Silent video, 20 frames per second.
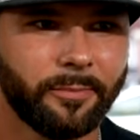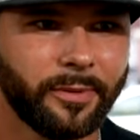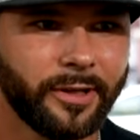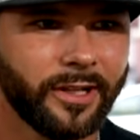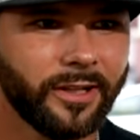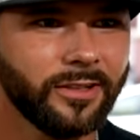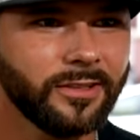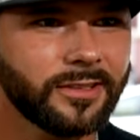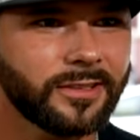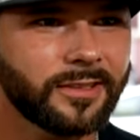
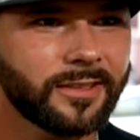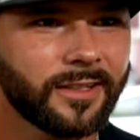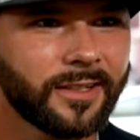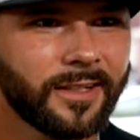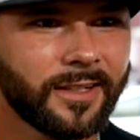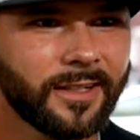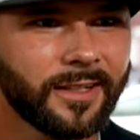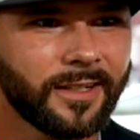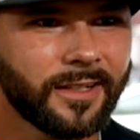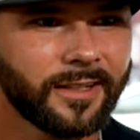abuse,
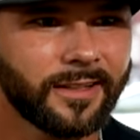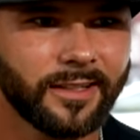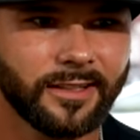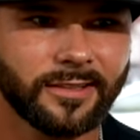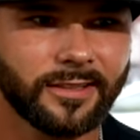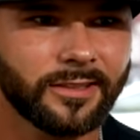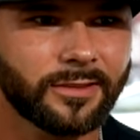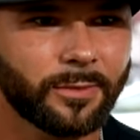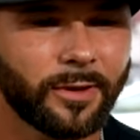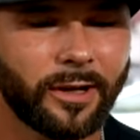
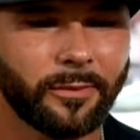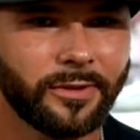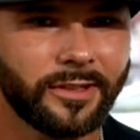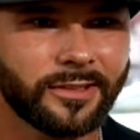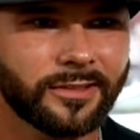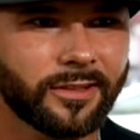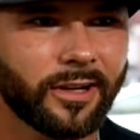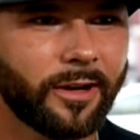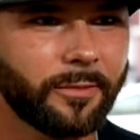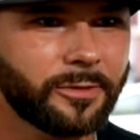this is why
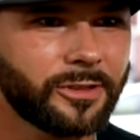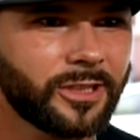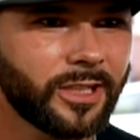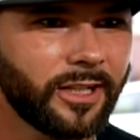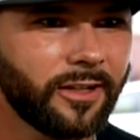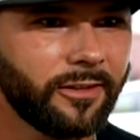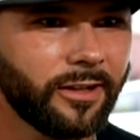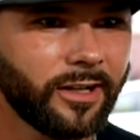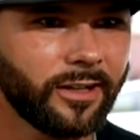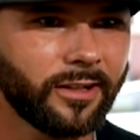we stopped
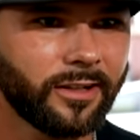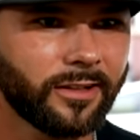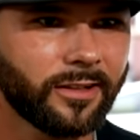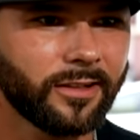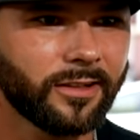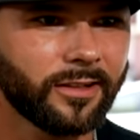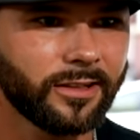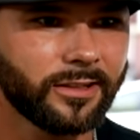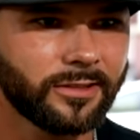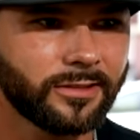sharing
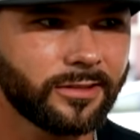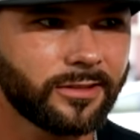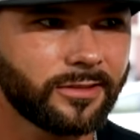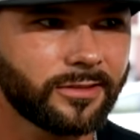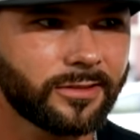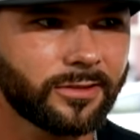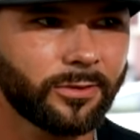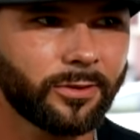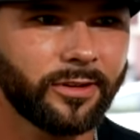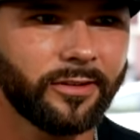our
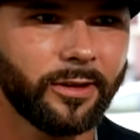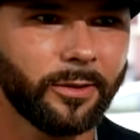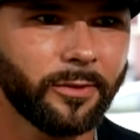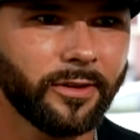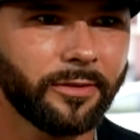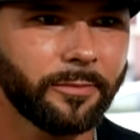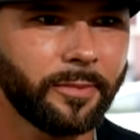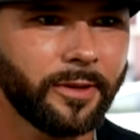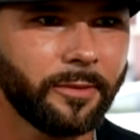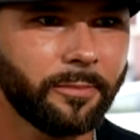story
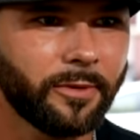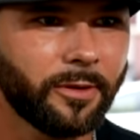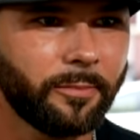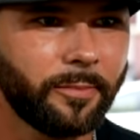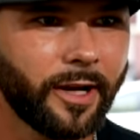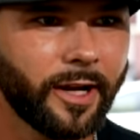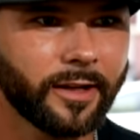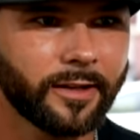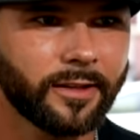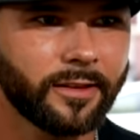with people
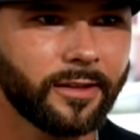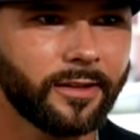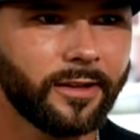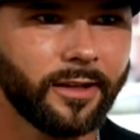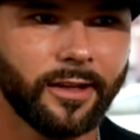back in the